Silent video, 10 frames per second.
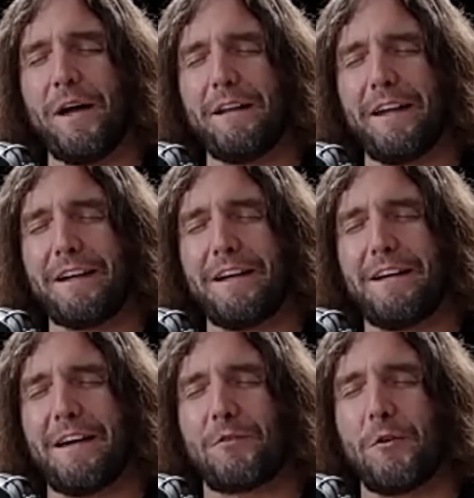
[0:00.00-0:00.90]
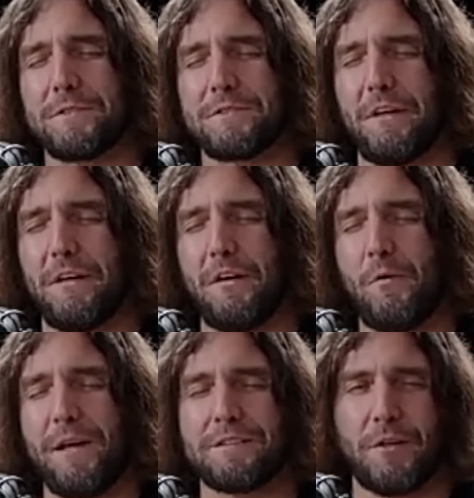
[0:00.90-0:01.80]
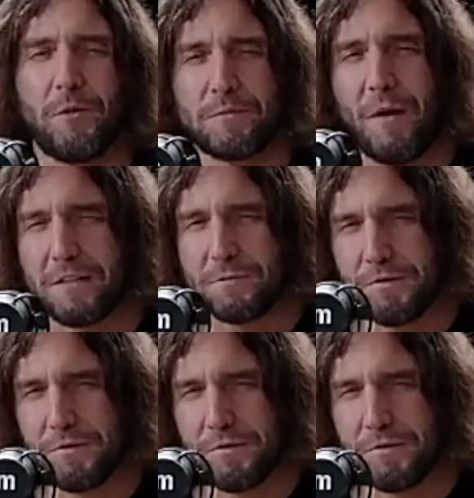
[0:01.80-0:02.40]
Like I throw them away as little as possible.